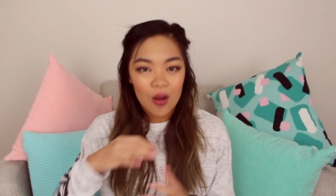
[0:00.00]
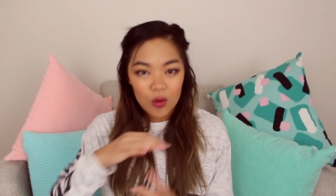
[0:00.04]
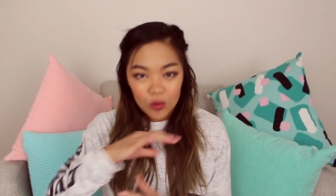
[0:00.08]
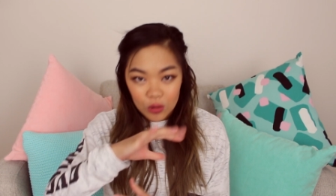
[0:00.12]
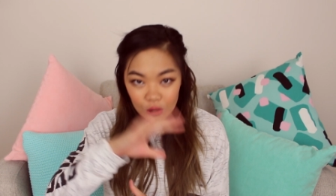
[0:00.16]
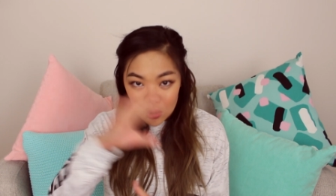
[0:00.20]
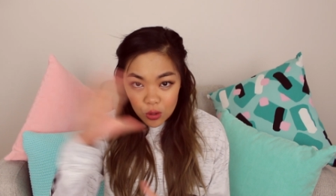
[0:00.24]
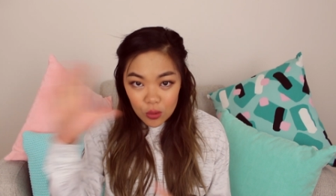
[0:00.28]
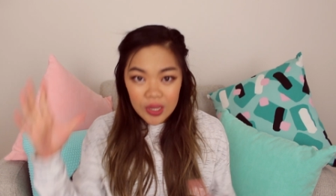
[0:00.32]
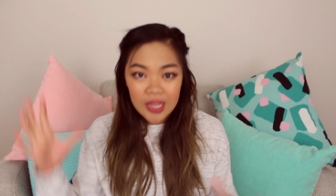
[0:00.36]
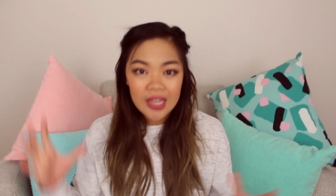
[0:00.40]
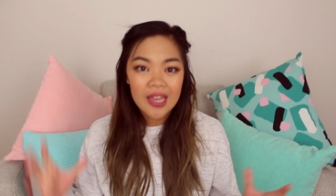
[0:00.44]

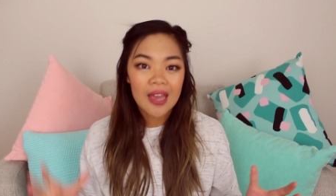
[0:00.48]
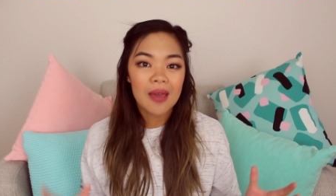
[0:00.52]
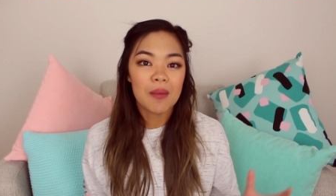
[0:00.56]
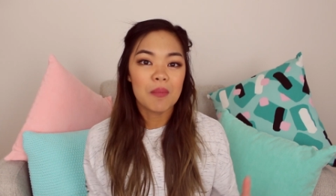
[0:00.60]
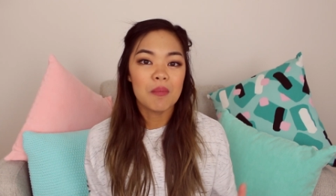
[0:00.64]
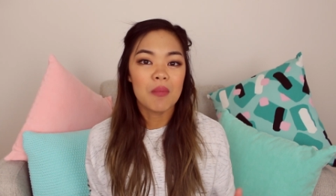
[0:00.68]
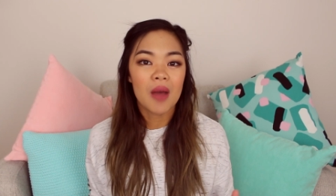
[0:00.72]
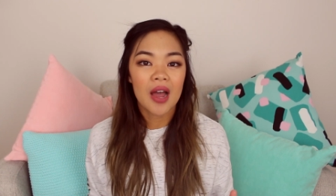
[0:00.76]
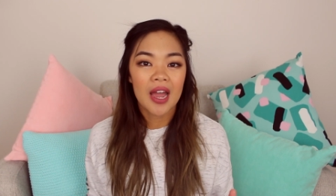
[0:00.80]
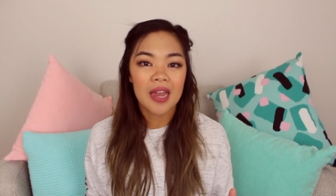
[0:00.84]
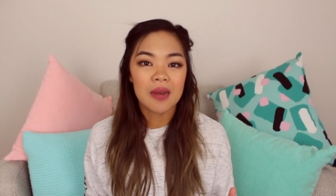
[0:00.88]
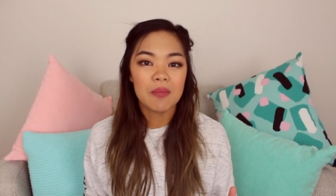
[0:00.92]
Looking at
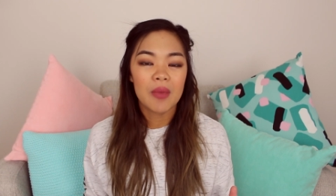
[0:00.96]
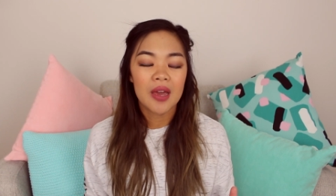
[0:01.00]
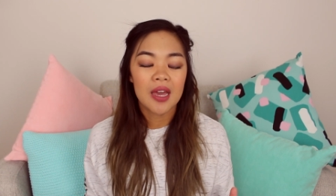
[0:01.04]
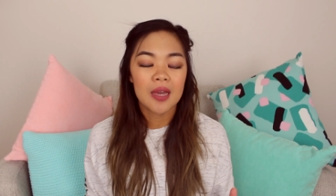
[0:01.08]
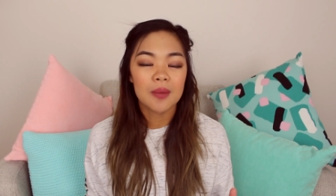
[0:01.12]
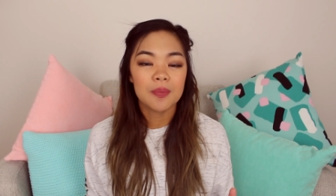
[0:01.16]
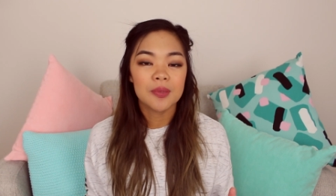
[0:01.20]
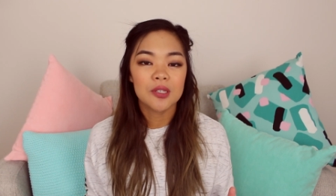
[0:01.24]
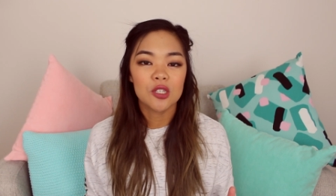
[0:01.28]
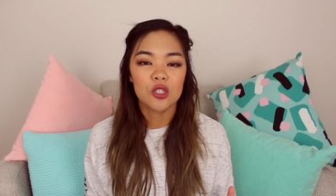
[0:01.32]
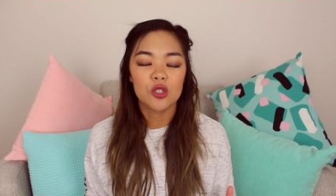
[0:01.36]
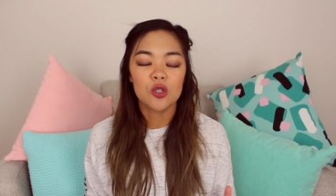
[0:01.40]
mind
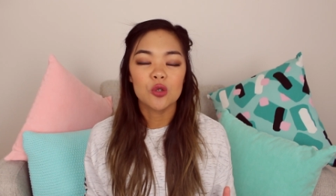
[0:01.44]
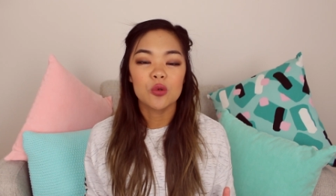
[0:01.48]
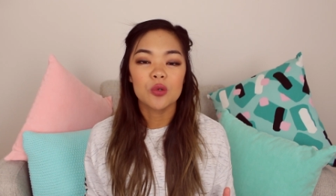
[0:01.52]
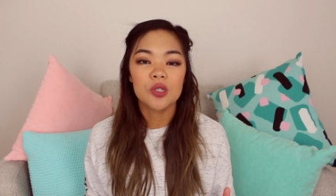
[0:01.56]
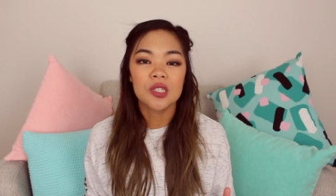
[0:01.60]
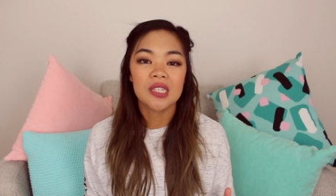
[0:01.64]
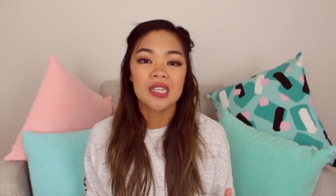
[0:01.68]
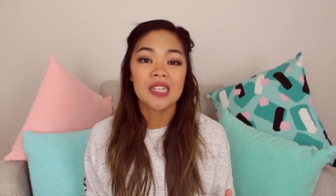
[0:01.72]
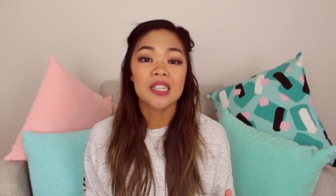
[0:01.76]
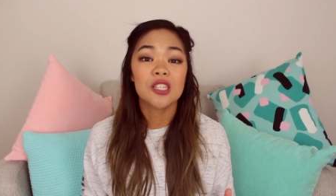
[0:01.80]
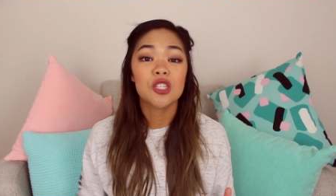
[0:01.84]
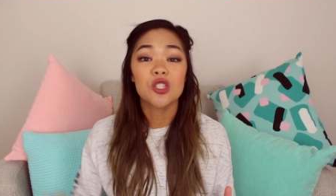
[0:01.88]
maps, you'll
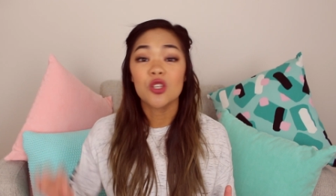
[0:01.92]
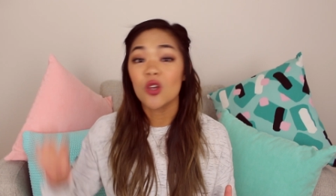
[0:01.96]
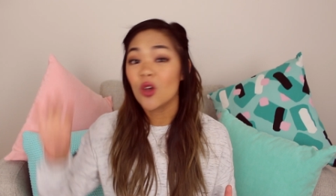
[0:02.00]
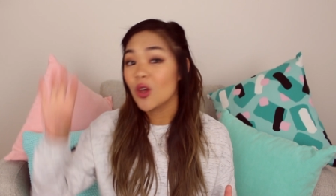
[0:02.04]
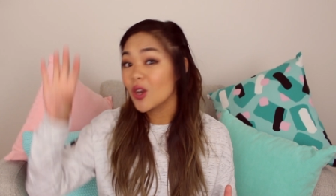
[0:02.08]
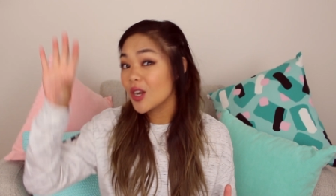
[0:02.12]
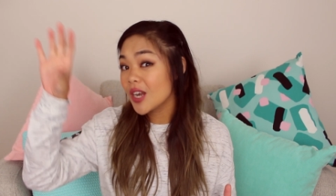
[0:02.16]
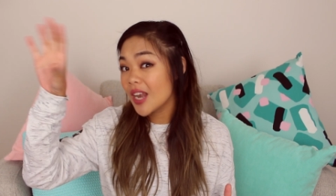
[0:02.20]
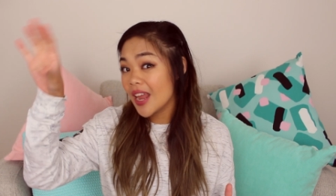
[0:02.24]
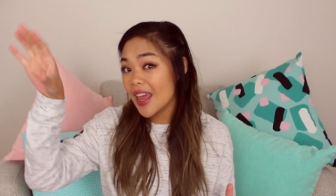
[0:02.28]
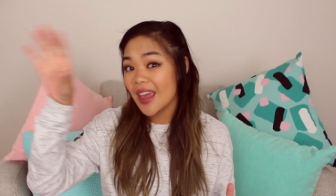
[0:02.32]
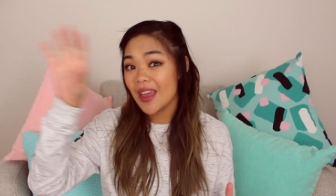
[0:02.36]
see
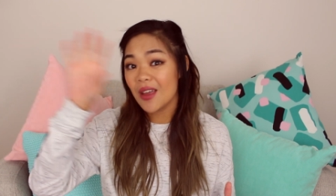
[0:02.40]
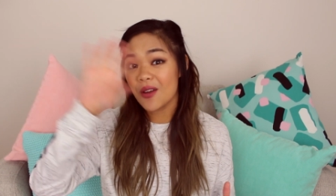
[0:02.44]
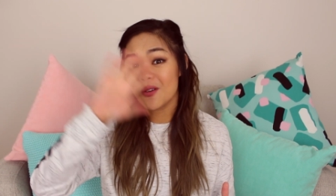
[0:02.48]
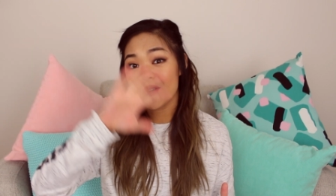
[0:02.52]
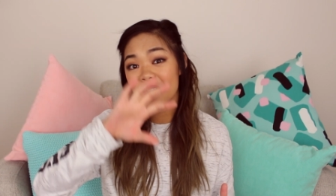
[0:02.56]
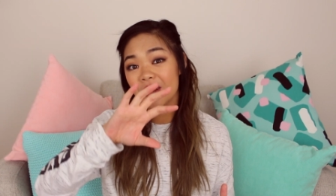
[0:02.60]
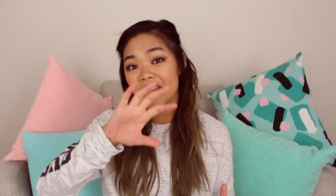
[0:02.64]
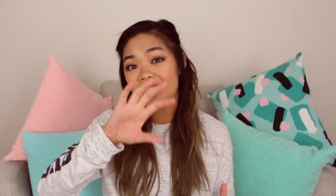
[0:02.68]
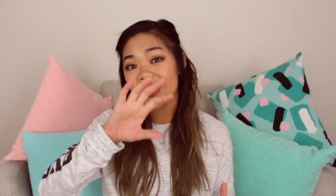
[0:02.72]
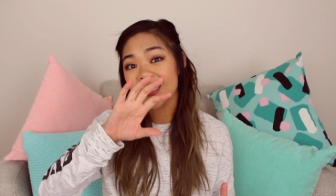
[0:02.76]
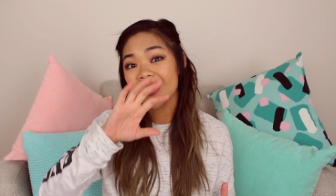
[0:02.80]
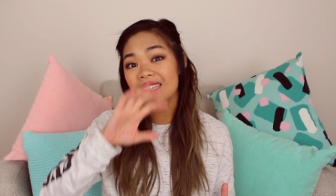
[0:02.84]
certain
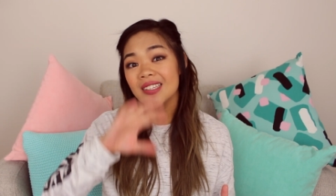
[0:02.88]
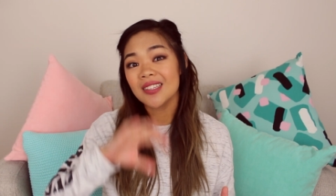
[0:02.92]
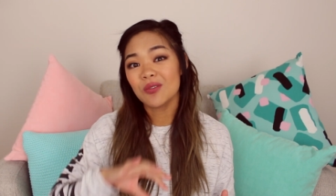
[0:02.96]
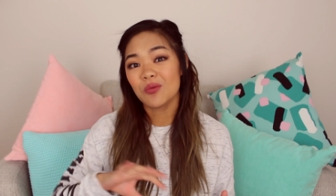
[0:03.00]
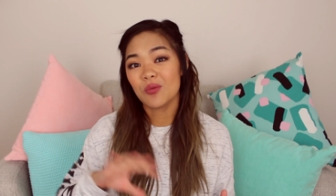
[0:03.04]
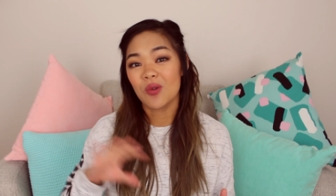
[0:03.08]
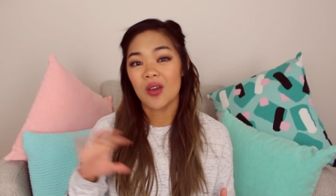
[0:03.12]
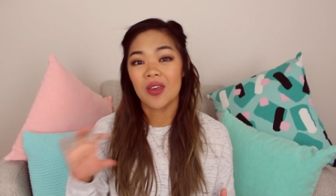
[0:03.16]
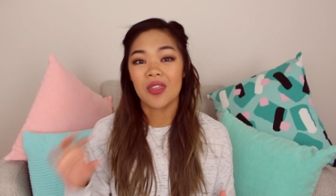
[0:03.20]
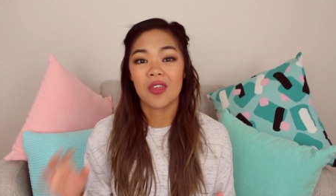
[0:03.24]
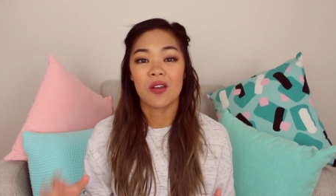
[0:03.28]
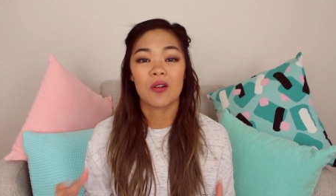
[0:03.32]
areas
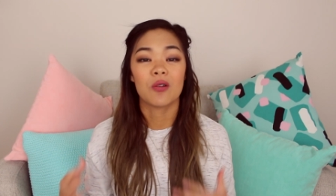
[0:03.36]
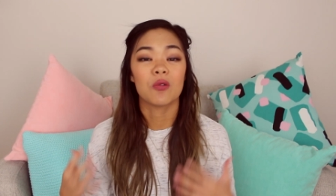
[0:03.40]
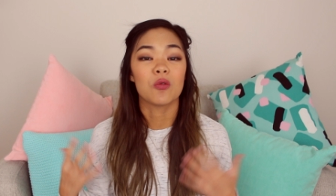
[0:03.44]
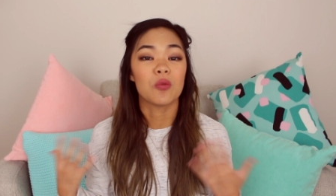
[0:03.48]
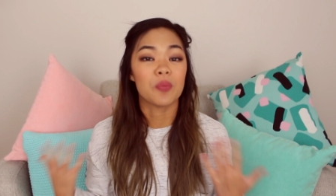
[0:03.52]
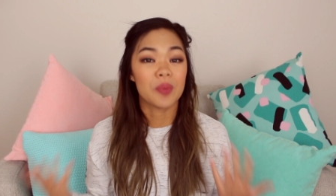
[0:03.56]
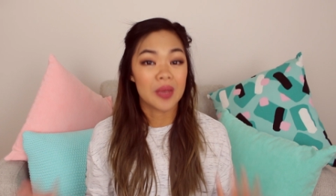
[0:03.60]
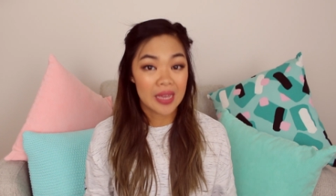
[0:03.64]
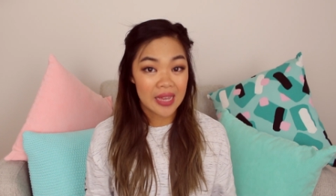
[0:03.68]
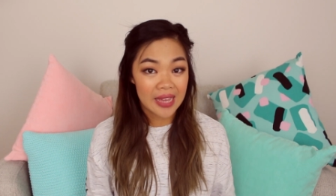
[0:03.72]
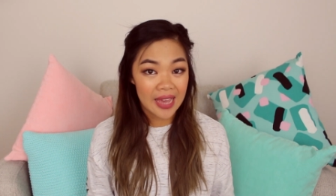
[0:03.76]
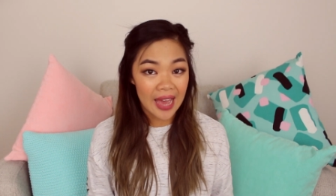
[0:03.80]
where there will
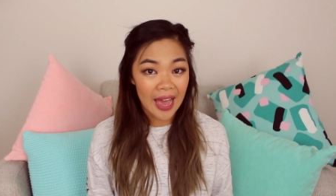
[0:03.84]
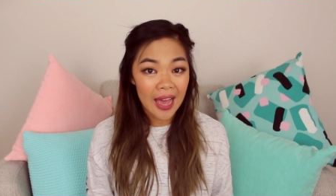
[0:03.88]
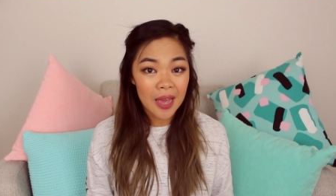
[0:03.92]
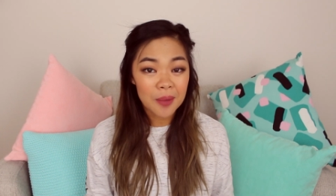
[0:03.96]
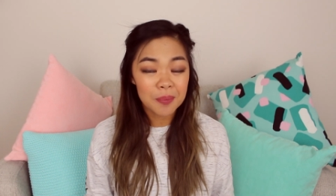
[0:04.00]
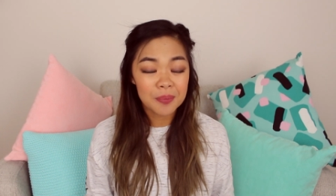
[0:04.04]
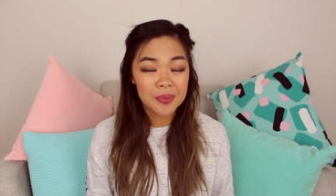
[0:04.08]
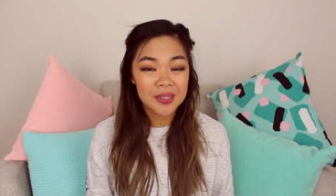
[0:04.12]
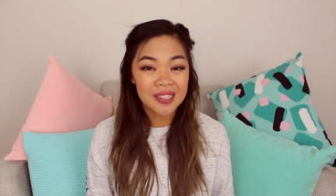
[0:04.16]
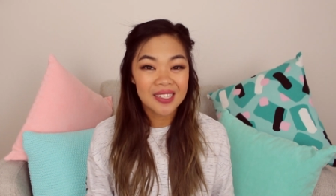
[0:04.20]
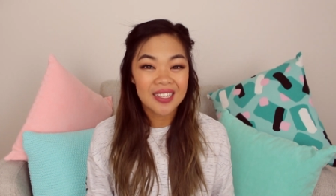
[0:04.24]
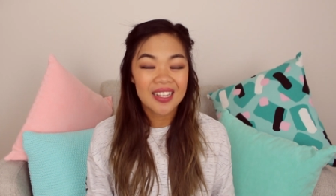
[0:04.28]
be
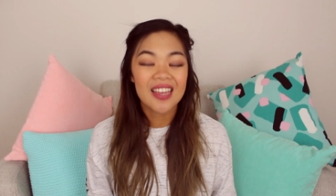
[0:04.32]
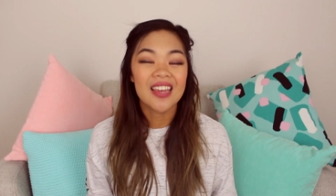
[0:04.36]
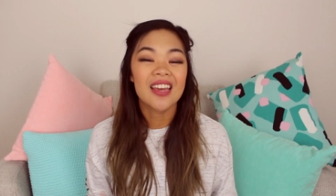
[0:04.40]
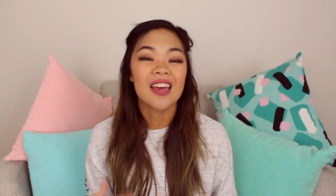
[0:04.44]
gaps,